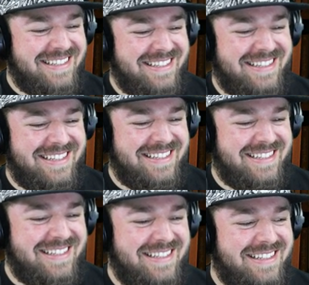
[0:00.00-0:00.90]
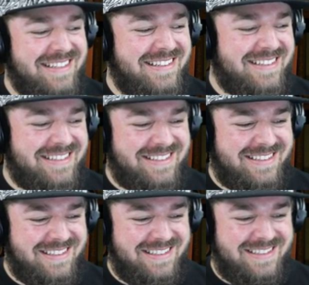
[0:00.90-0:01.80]

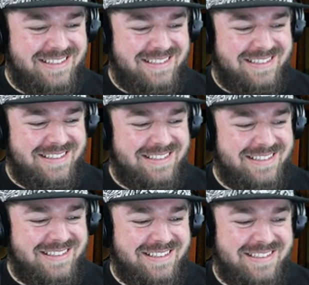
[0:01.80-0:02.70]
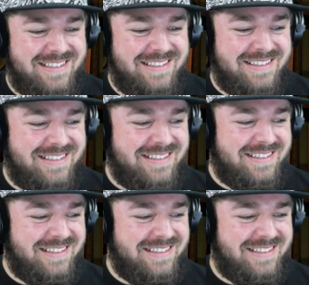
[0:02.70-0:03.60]
No words are spoken by the person on screen.